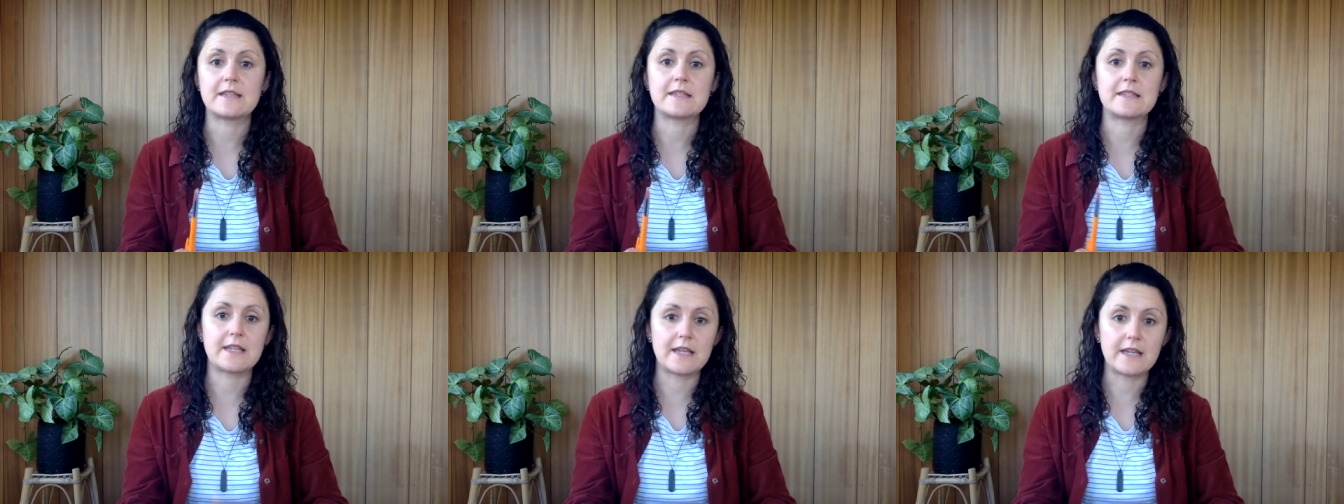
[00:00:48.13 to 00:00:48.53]

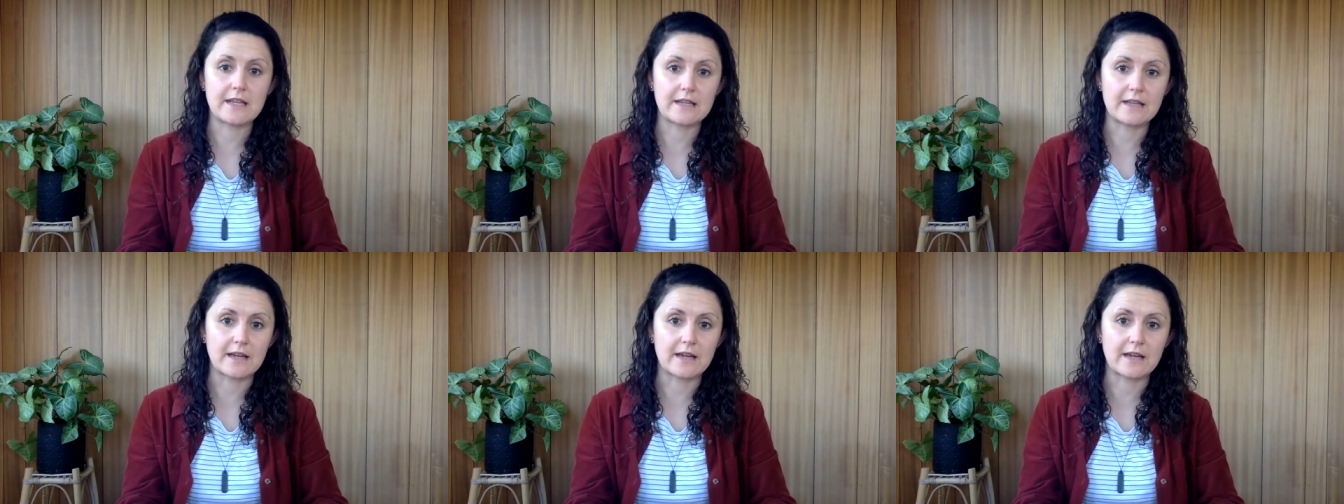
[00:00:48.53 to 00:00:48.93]

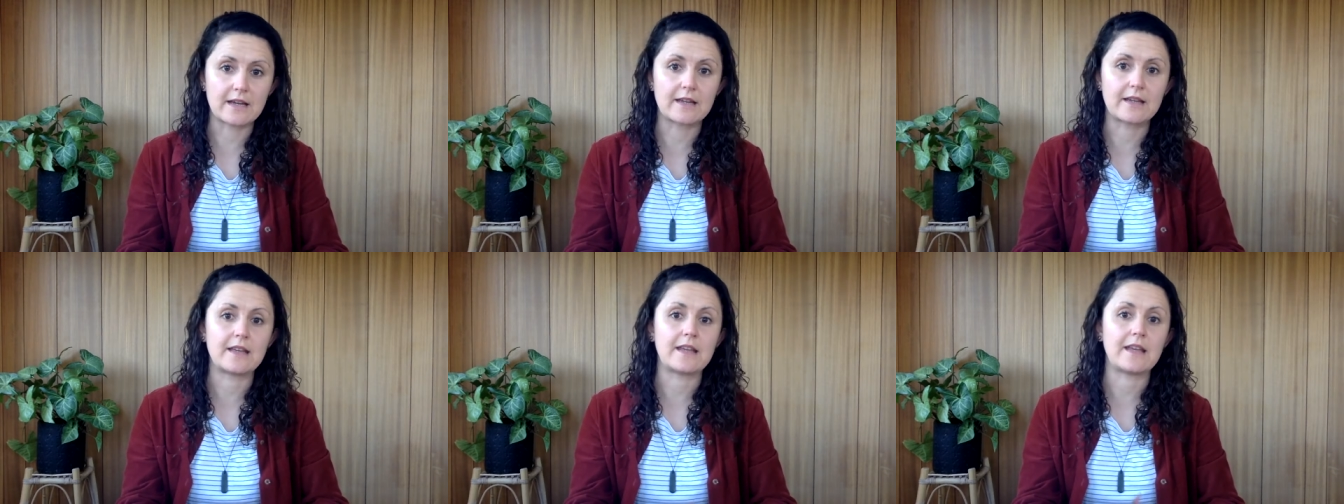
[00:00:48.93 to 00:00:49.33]
tēnā
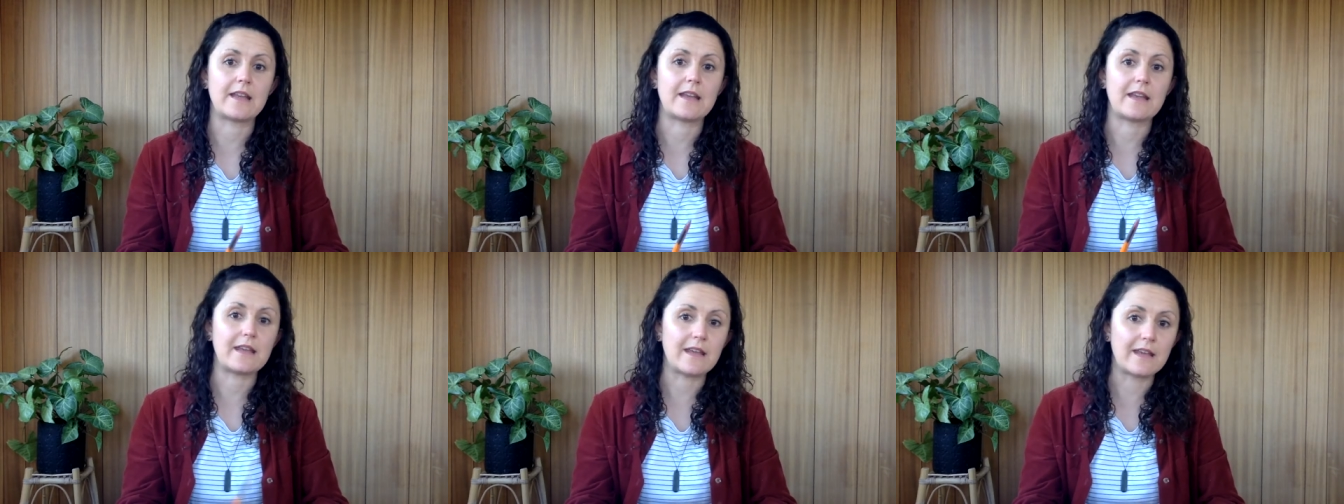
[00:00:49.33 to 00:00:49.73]
and
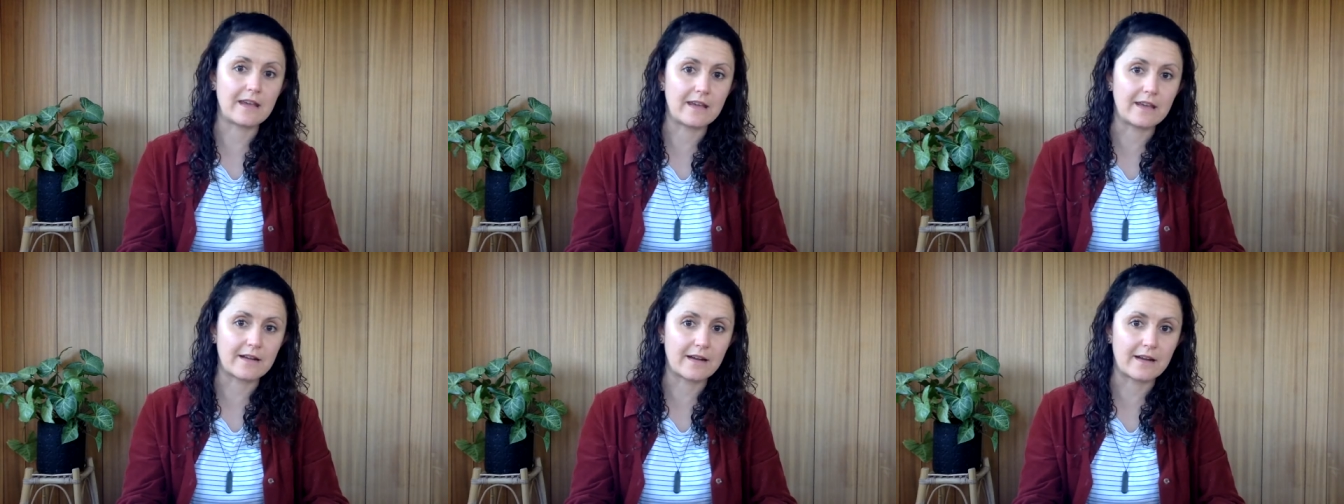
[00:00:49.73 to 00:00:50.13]

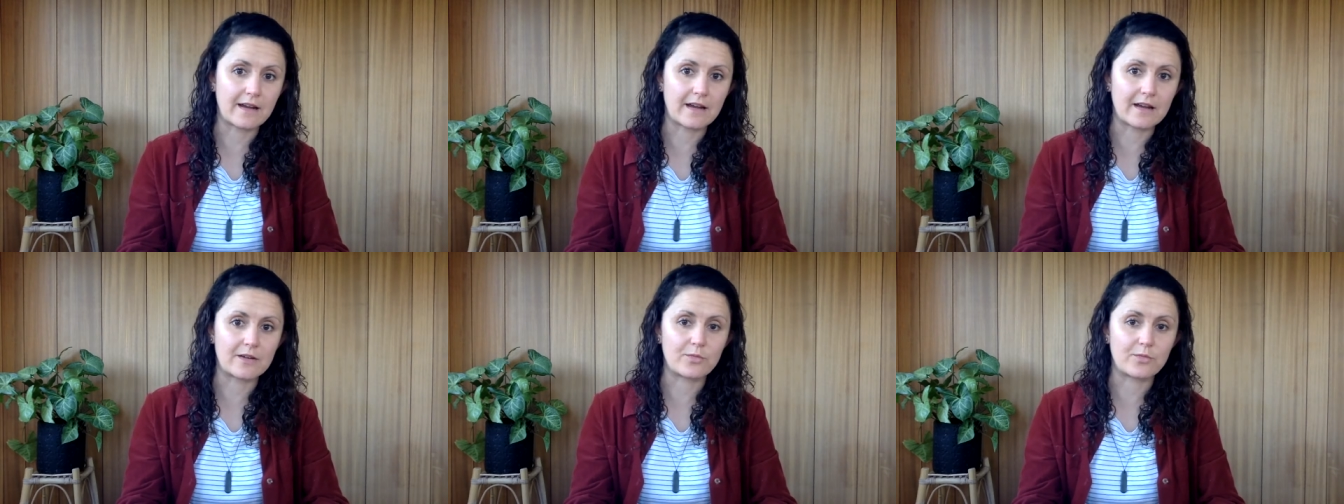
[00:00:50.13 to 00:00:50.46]
e rā.